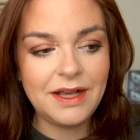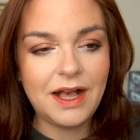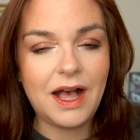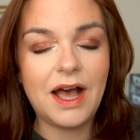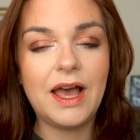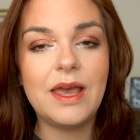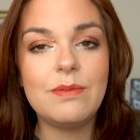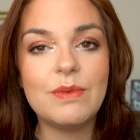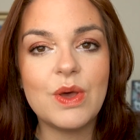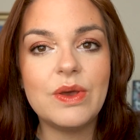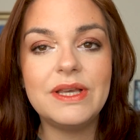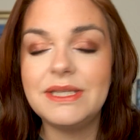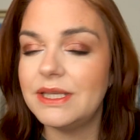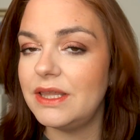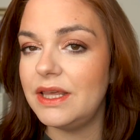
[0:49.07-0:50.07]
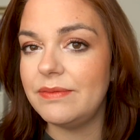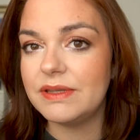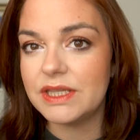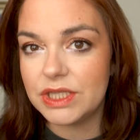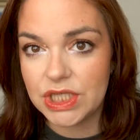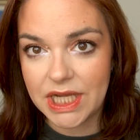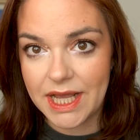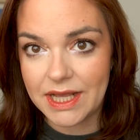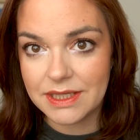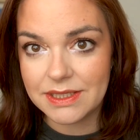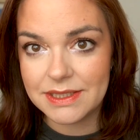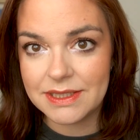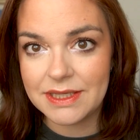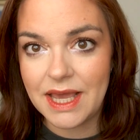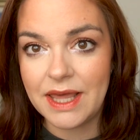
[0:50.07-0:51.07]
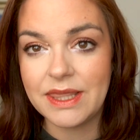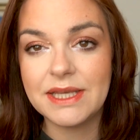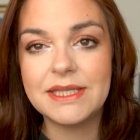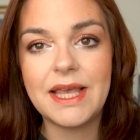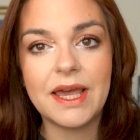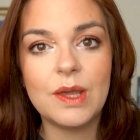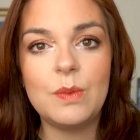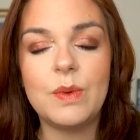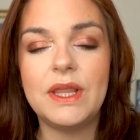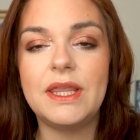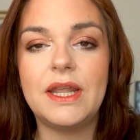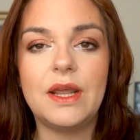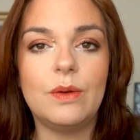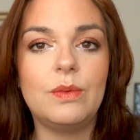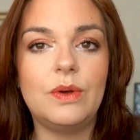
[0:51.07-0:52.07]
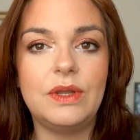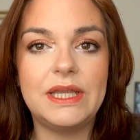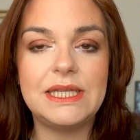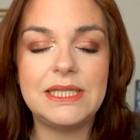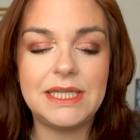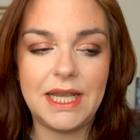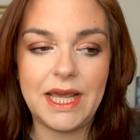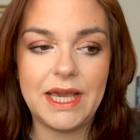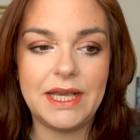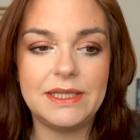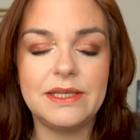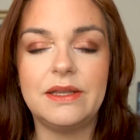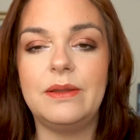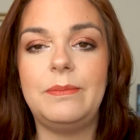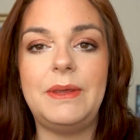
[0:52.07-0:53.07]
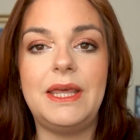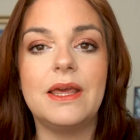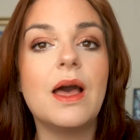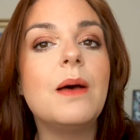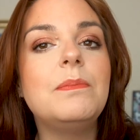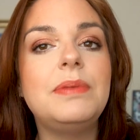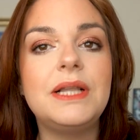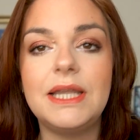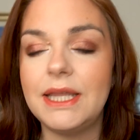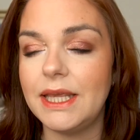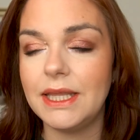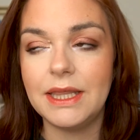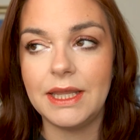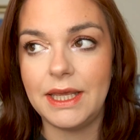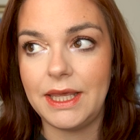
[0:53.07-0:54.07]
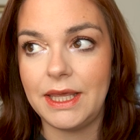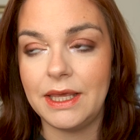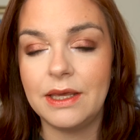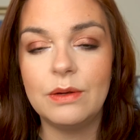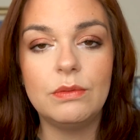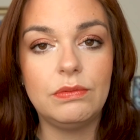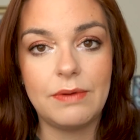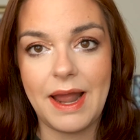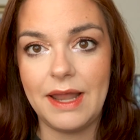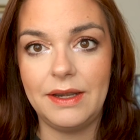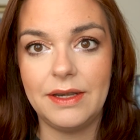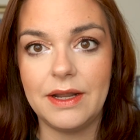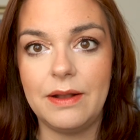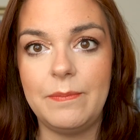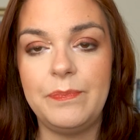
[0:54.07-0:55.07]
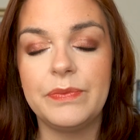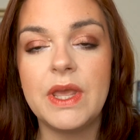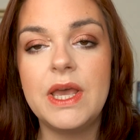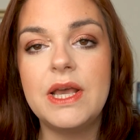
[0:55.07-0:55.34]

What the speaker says: I'm going to leave it to chance, and the second one that I rolled in today is going to be completely random.